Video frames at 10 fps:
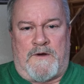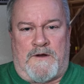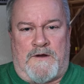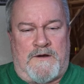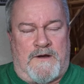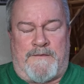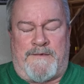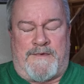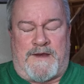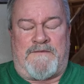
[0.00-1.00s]
wrong. I
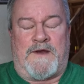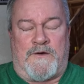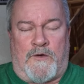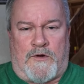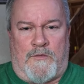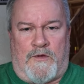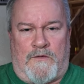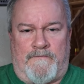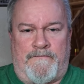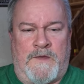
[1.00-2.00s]
mean, they've done
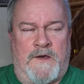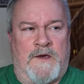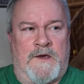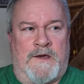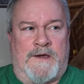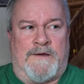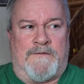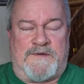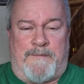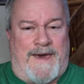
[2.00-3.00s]
horrible. It
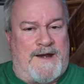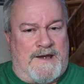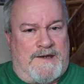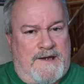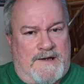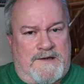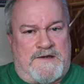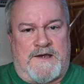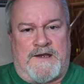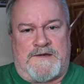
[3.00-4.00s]
was a bad idea to
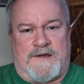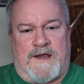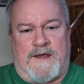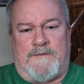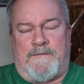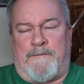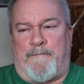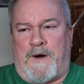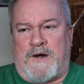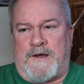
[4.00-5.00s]
change the name,
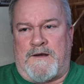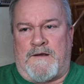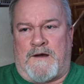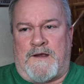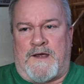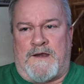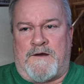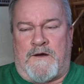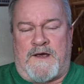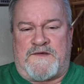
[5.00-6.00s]
but, uh,
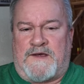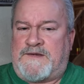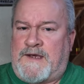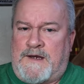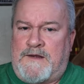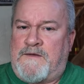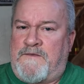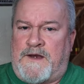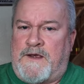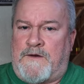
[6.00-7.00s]
you know, as I said in the
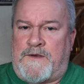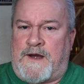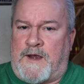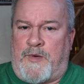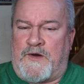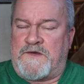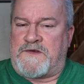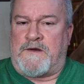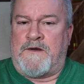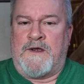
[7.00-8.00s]
video that I
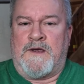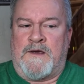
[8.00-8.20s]
posted,